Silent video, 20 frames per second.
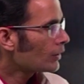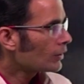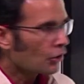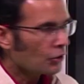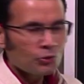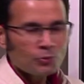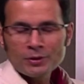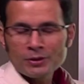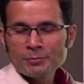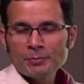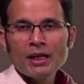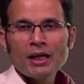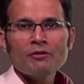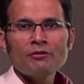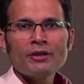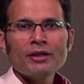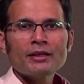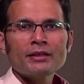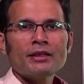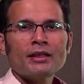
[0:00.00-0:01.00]
Now, you must be
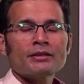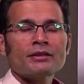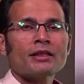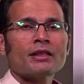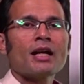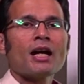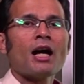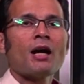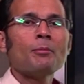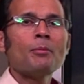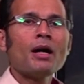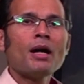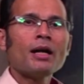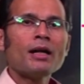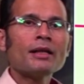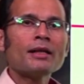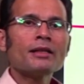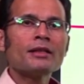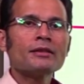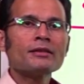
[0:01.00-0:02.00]
aware that the
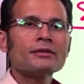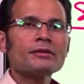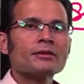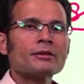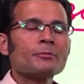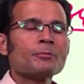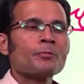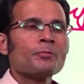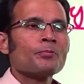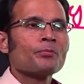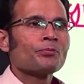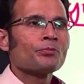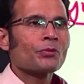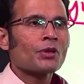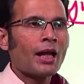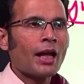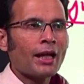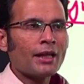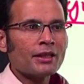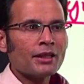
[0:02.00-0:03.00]
GABA is
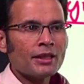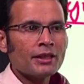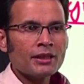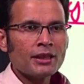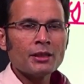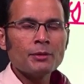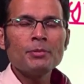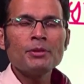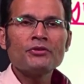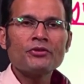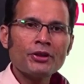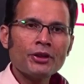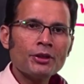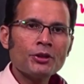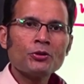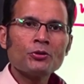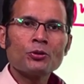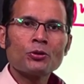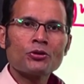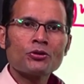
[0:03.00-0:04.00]
an inhibitory
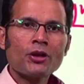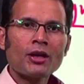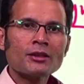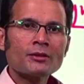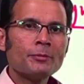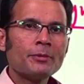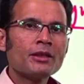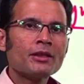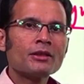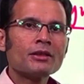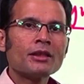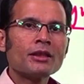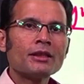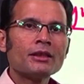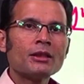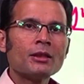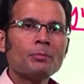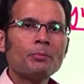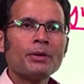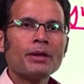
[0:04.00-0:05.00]
neurotransmitter
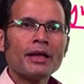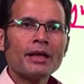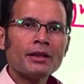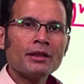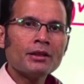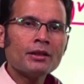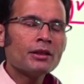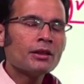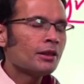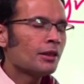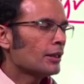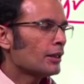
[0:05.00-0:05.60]
in the brain,